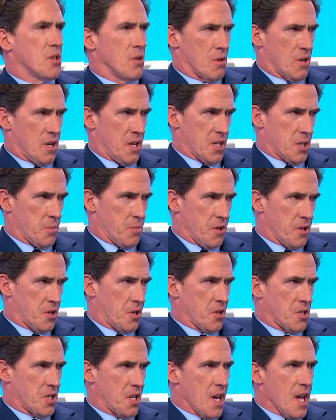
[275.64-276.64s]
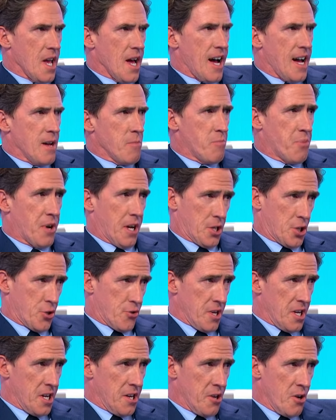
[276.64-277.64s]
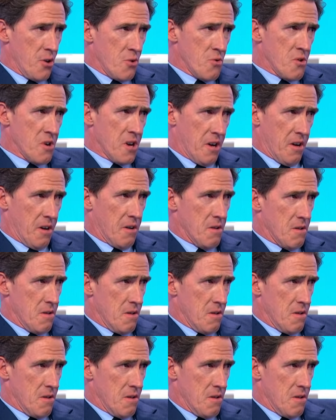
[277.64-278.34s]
your husband? Because I'm picturing an ogre.